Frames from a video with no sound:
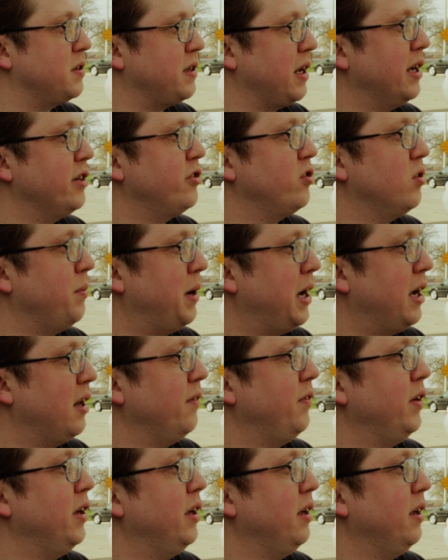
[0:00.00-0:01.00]
substantial
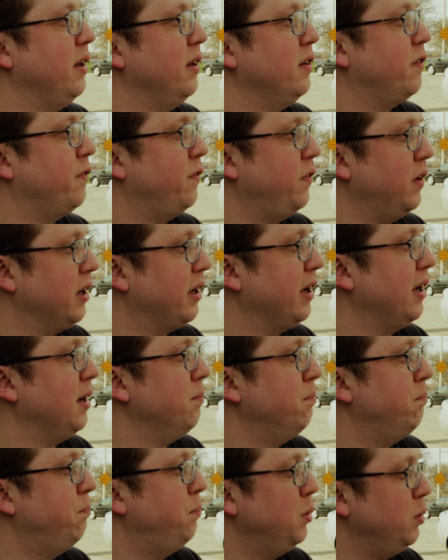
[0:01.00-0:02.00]
amount of it is fucking
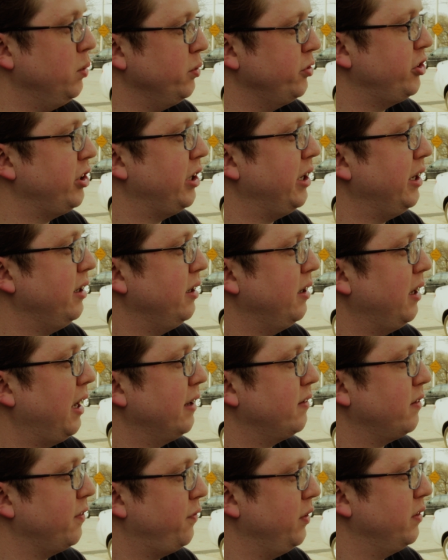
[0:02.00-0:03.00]
bullshit
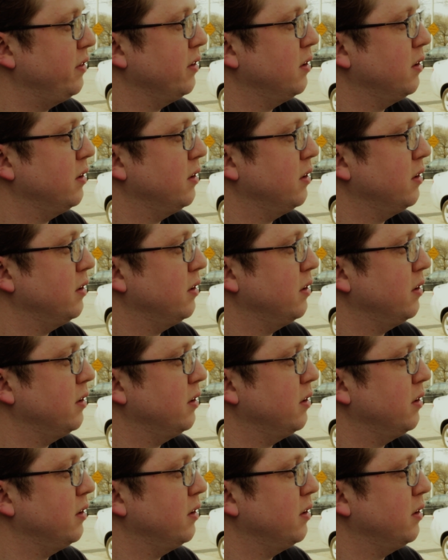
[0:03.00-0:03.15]
as a